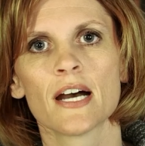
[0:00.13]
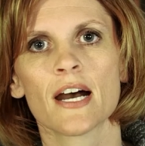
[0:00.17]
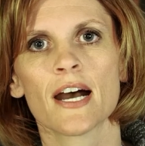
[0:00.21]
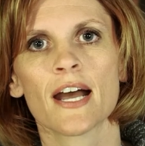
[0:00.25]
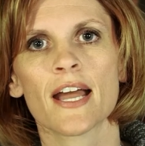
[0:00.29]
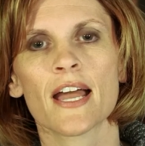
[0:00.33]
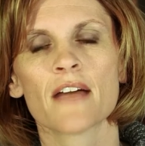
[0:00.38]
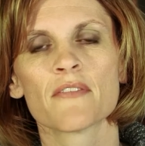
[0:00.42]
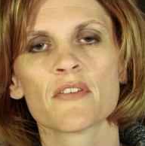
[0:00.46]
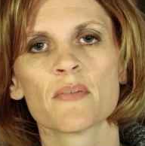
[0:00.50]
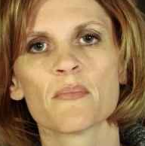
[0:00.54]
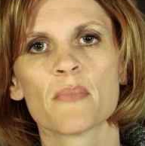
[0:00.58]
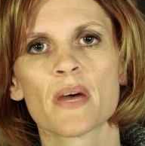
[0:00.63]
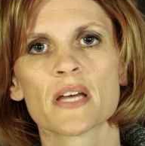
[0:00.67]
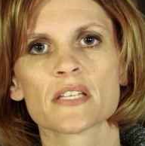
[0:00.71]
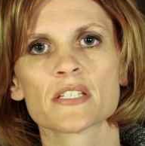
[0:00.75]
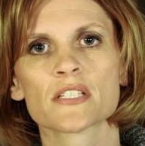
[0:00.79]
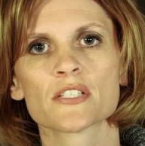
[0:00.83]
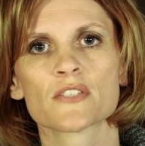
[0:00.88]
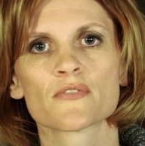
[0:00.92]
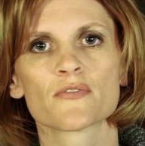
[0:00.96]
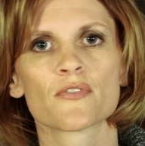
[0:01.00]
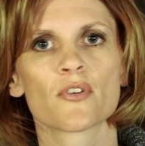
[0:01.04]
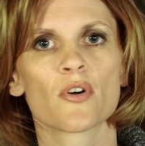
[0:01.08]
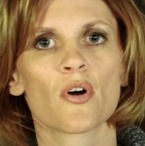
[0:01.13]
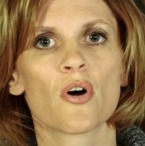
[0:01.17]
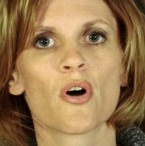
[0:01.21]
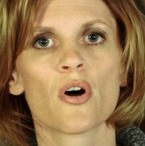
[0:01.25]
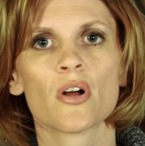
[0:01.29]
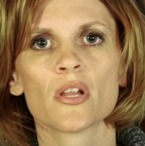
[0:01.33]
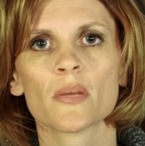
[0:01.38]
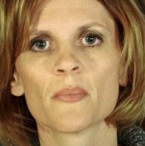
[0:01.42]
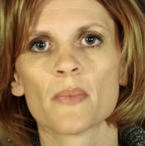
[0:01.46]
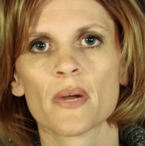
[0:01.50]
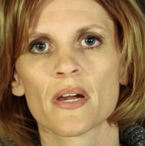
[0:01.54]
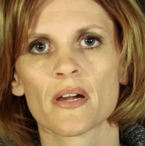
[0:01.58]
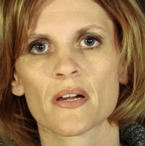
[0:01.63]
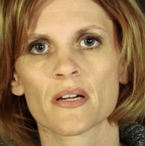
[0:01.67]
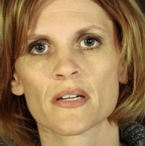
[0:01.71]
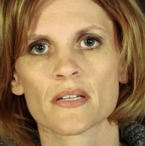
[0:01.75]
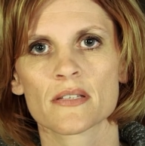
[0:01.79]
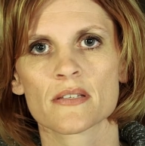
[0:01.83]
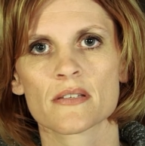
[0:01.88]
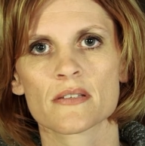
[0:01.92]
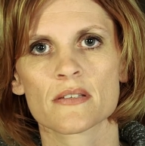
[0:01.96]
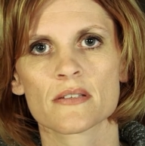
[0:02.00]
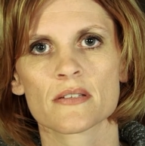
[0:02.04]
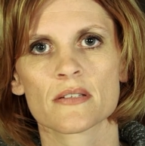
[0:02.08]
I have a message for all
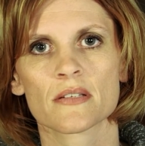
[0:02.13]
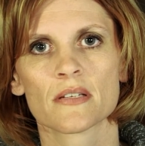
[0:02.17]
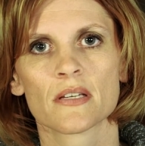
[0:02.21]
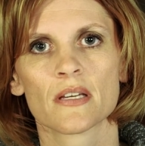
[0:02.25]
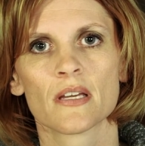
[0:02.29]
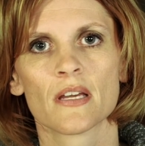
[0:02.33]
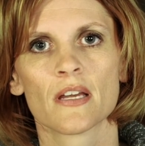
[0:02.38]
Americans.